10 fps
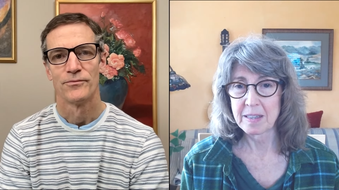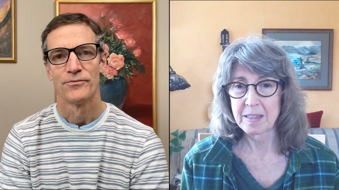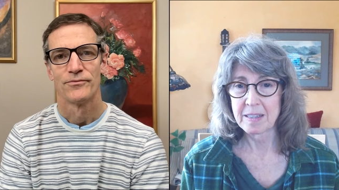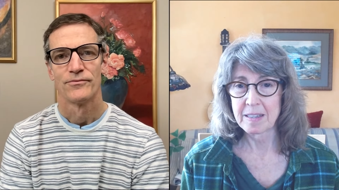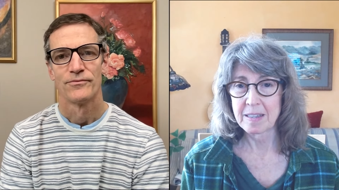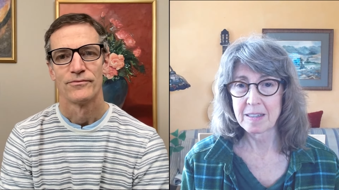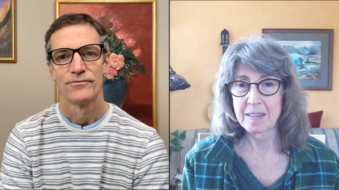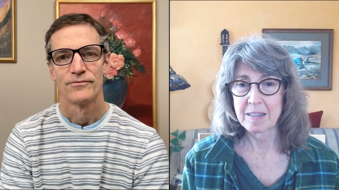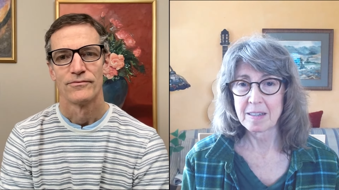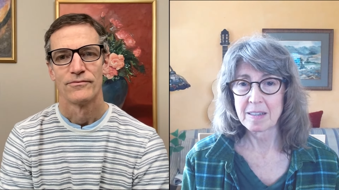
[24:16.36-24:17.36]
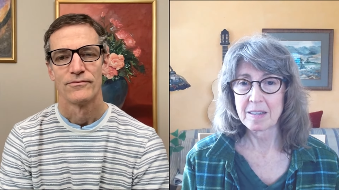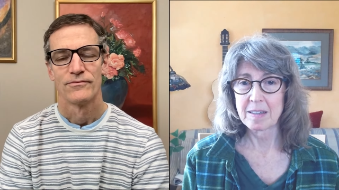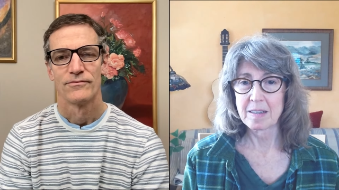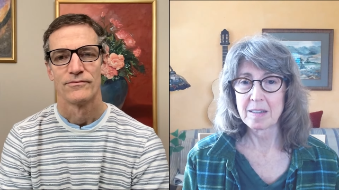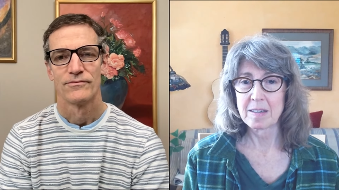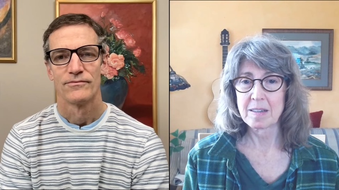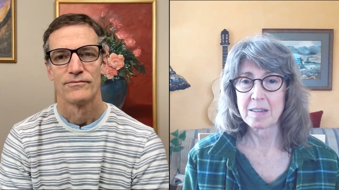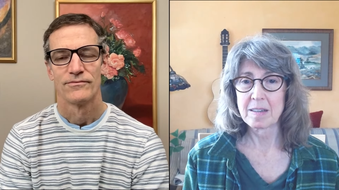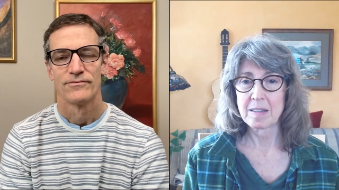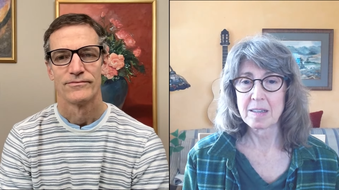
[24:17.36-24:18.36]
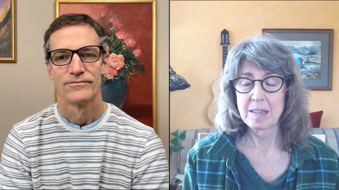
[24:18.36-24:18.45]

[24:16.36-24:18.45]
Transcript: (silence)